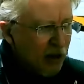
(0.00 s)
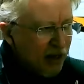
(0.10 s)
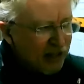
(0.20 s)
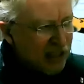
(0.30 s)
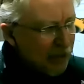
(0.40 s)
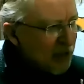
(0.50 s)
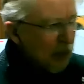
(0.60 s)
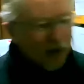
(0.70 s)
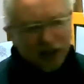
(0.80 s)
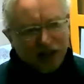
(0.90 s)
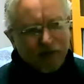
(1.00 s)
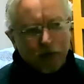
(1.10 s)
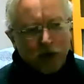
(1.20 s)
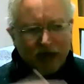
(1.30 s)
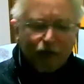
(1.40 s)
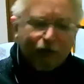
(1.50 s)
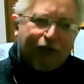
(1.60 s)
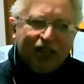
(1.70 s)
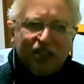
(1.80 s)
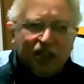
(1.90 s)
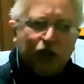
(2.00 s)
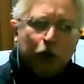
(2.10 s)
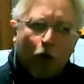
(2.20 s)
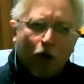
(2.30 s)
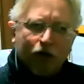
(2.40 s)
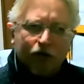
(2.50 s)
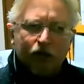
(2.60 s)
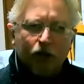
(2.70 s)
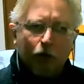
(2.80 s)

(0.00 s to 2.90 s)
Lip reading: It seems that we could have whatever fetish you want,